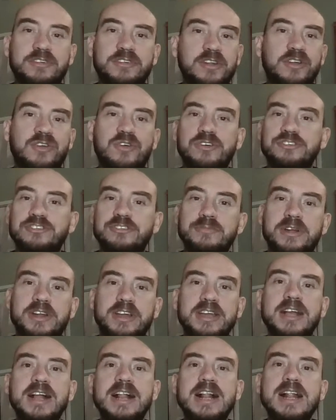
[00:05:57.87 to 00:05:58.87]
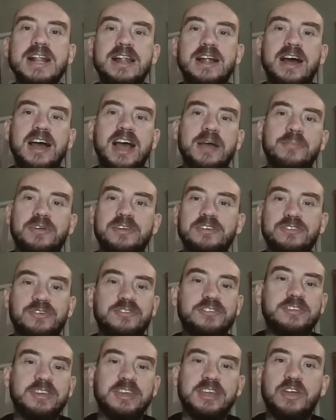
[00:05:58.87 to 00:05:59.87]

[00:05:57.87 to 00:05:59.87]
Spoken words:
It's going to cost you money because obviously,